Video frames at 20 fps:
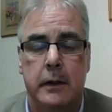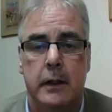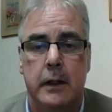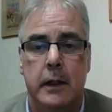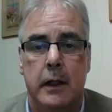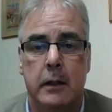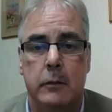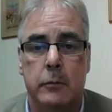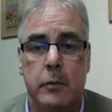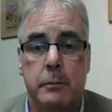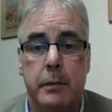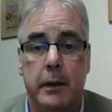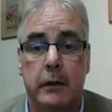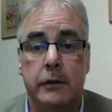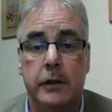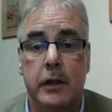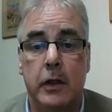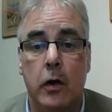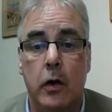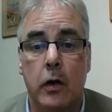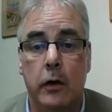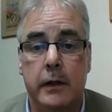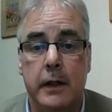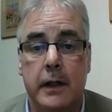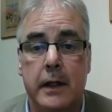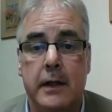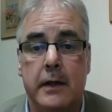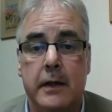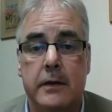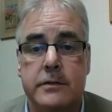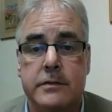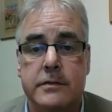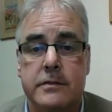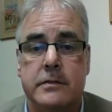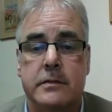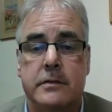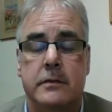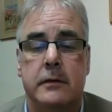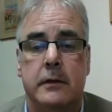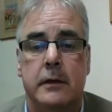And he'll be building on
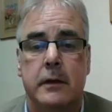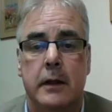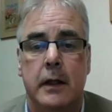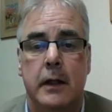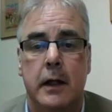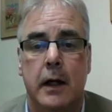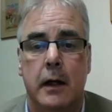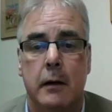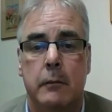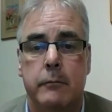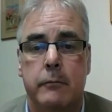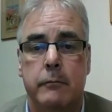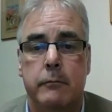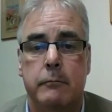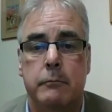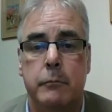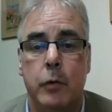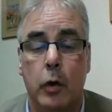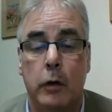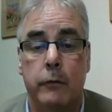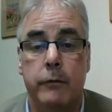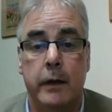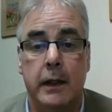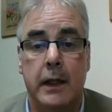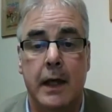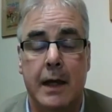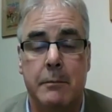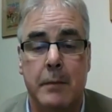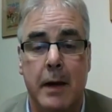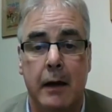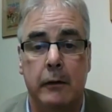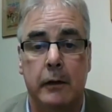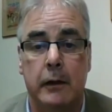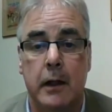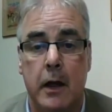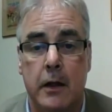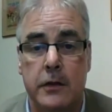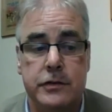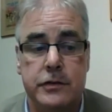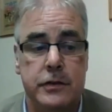his book that came out
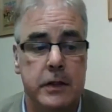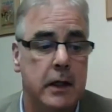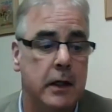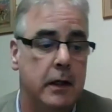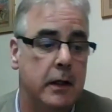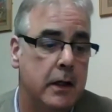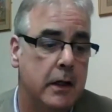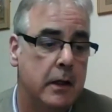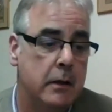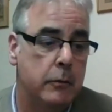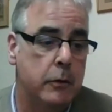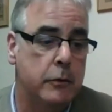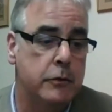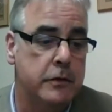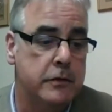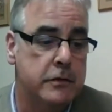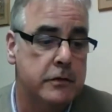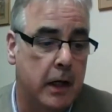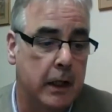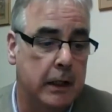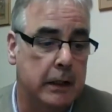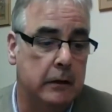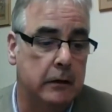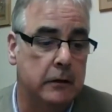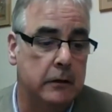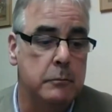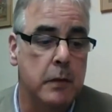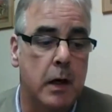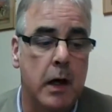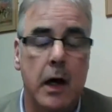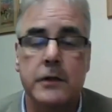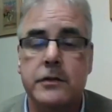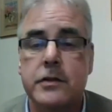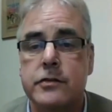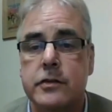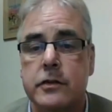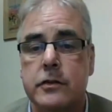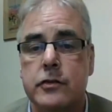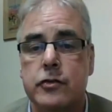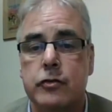last year, which was entitled Martyrs
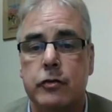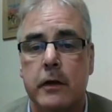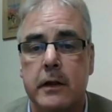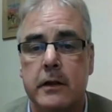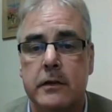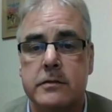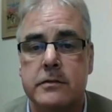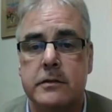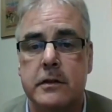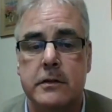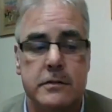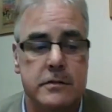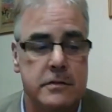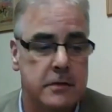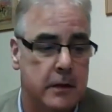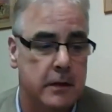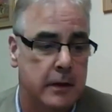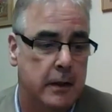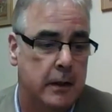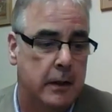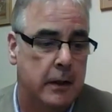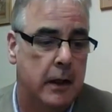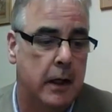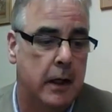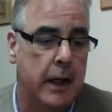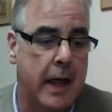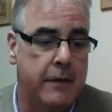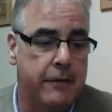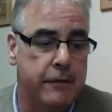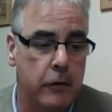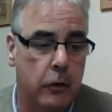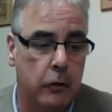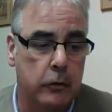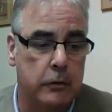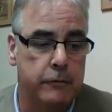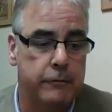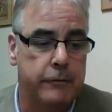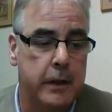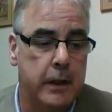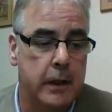and Tricksters, an
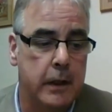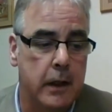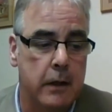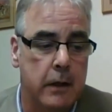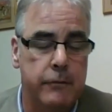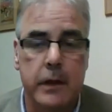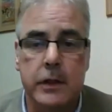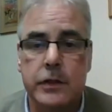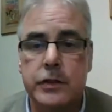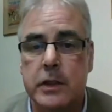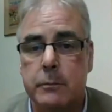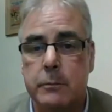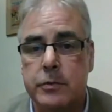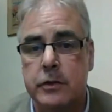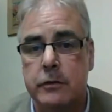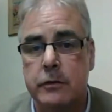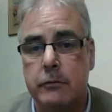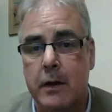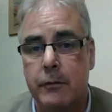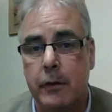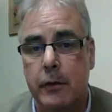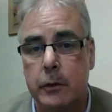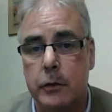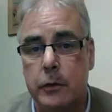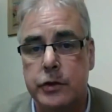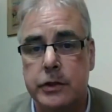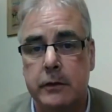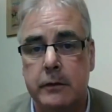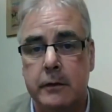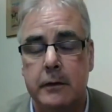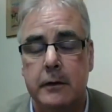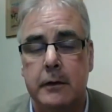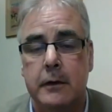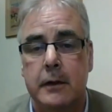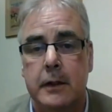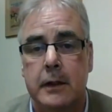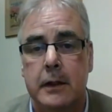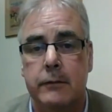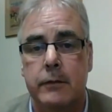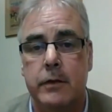Ethnography of the Egyptian Revolution.
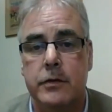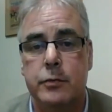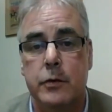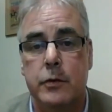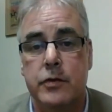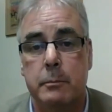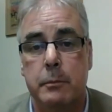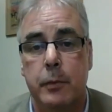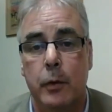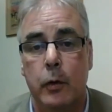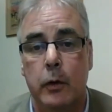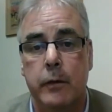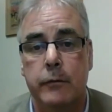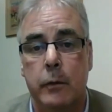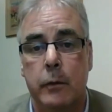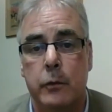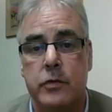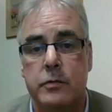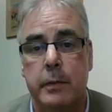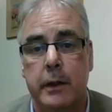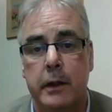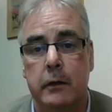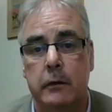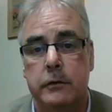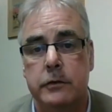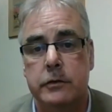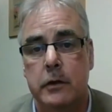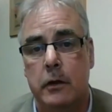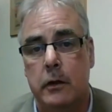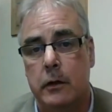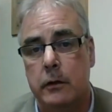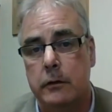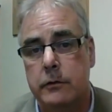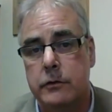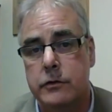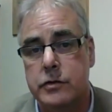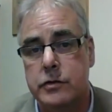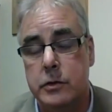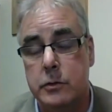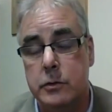This was a book that was built on 2